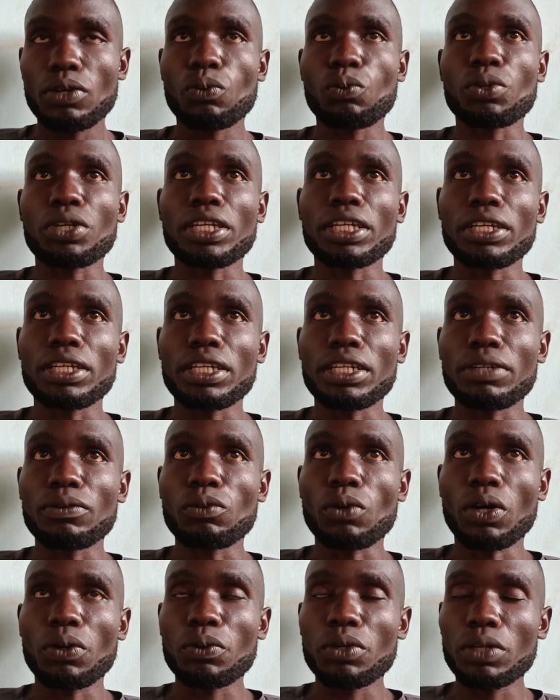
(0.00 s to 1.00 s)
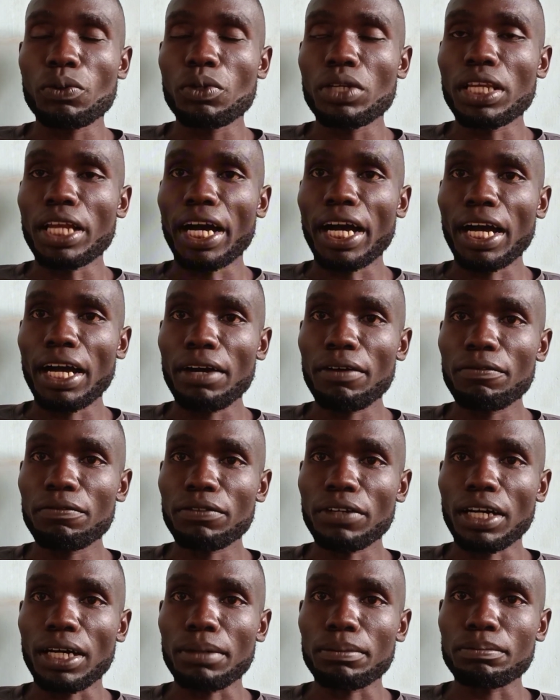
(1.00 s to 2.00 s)
we will have
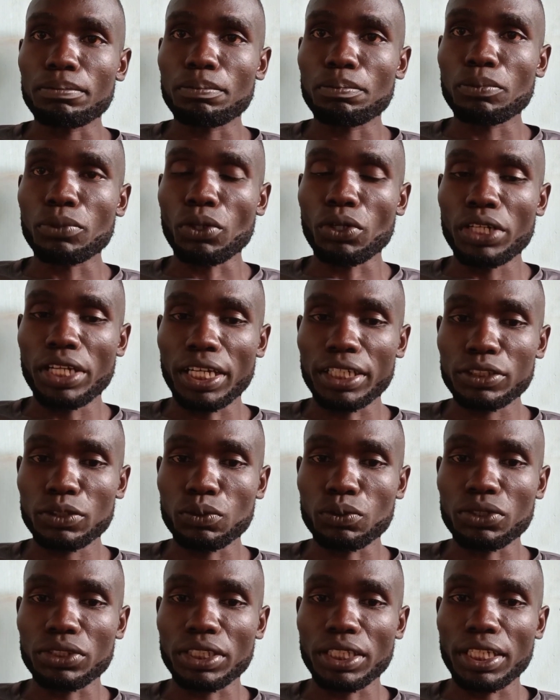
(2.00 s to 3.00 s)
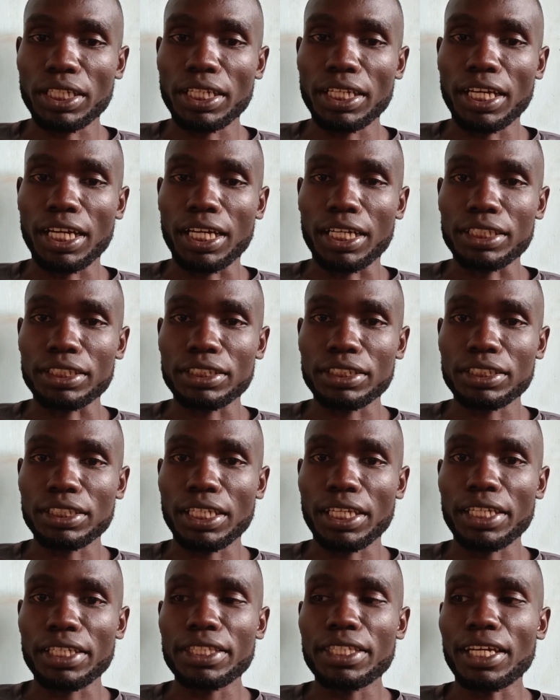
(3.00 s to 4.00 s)
products to sell at
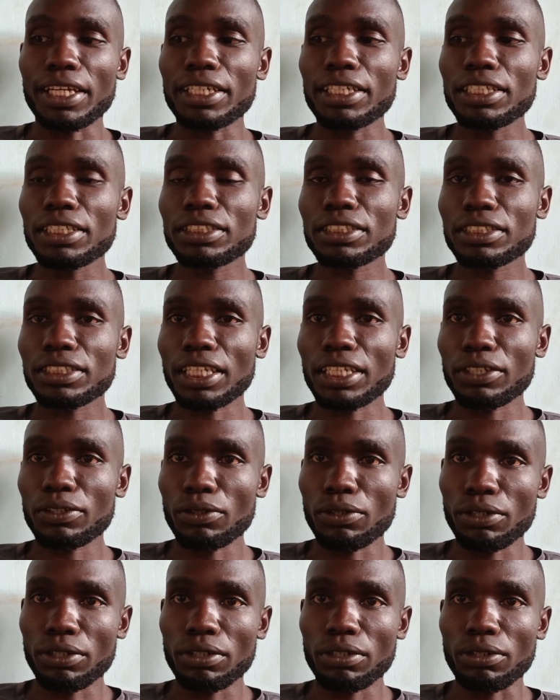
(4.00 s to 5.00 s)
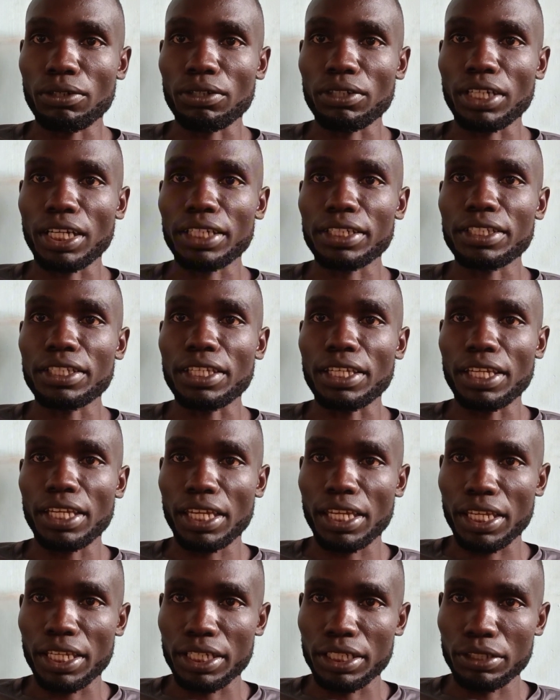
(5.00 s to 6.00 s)
either each cycle or at the
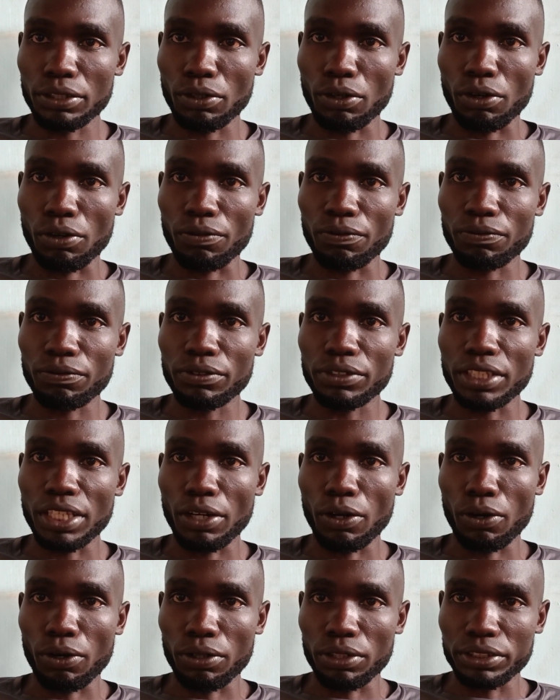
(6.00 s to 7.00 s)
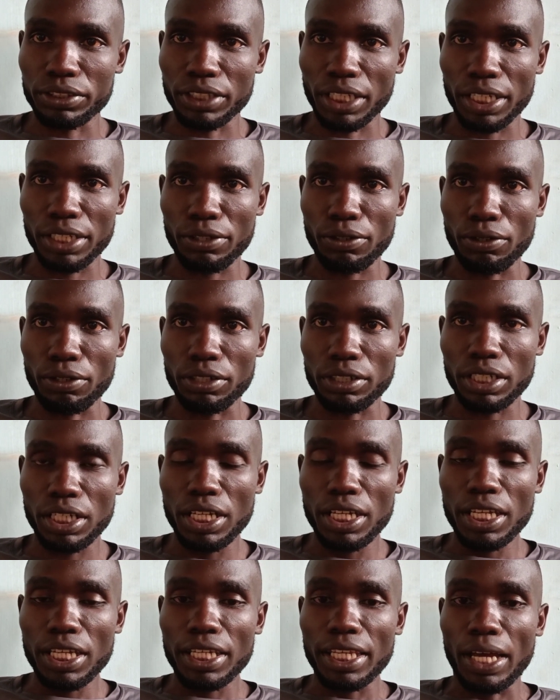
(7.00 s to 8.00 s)
end of the whole cycle.
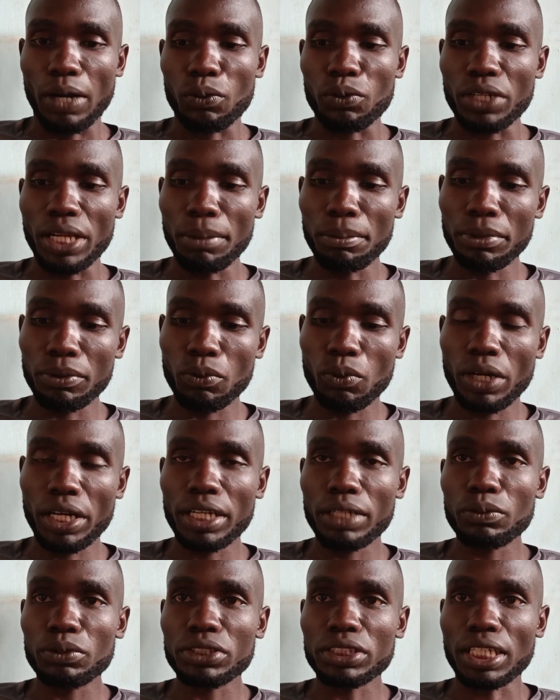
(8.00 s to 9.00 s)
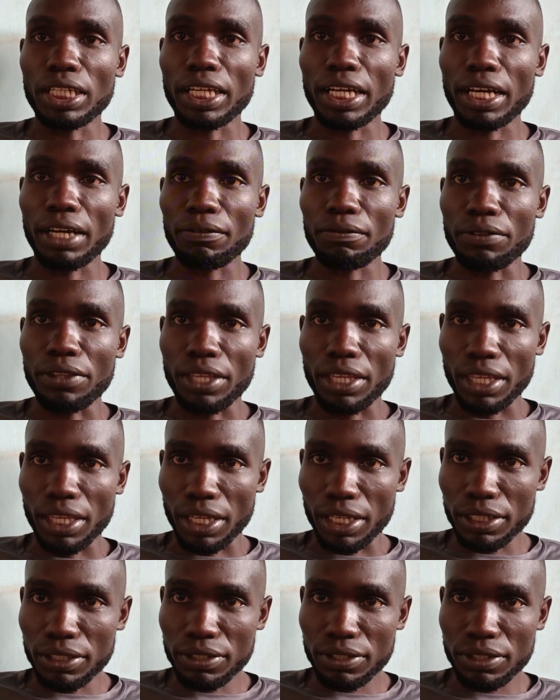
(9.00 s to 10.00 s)
Now, number one, we shall have the
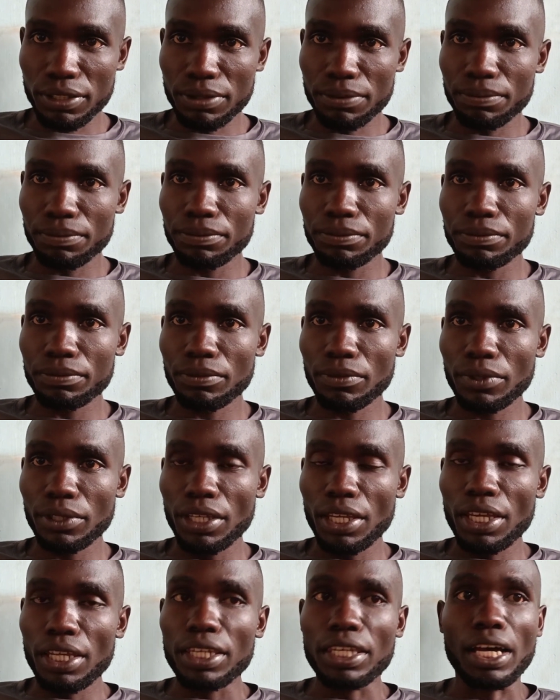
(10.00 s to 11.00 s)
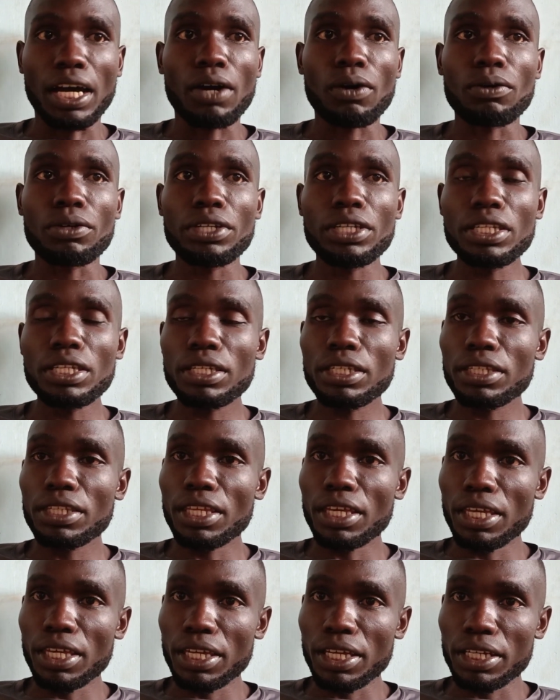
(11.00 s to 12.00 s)
eggs. Now, in
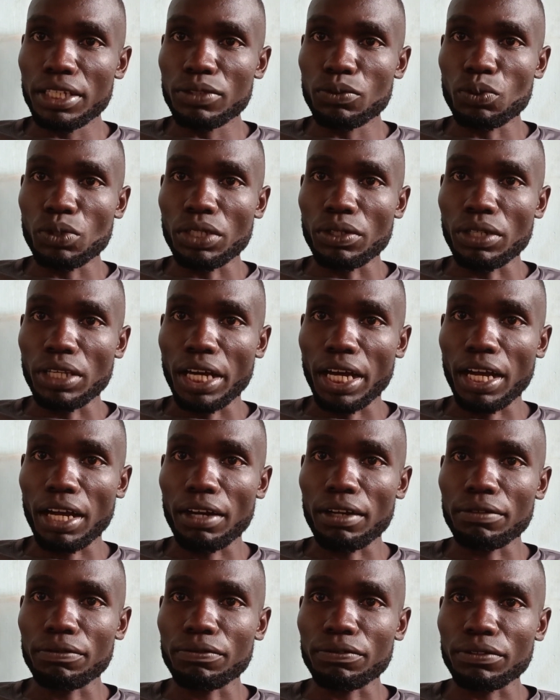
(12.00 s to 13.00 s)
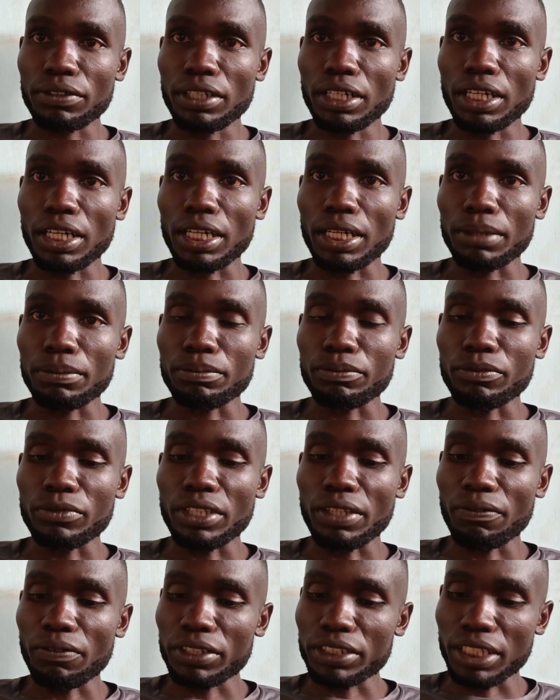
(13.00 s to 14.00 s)
the eggs, we will have
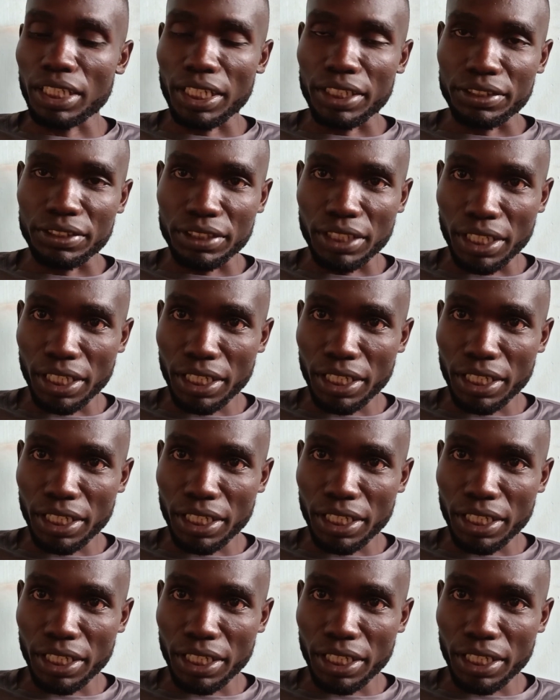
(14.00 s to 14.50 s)
the fertilized